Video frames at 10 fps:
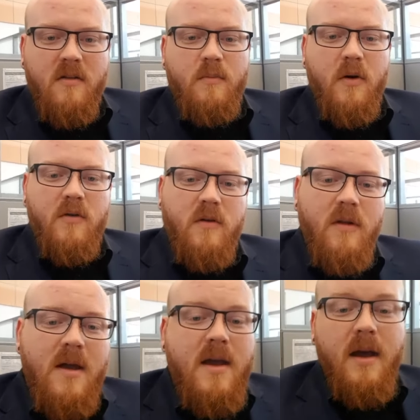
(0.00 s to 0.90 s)
disposal,
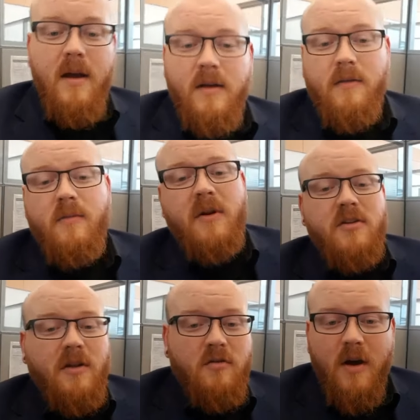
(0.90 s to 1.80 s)

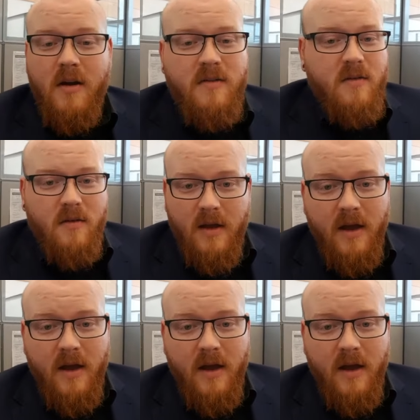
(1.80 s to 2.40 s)
especially trucks.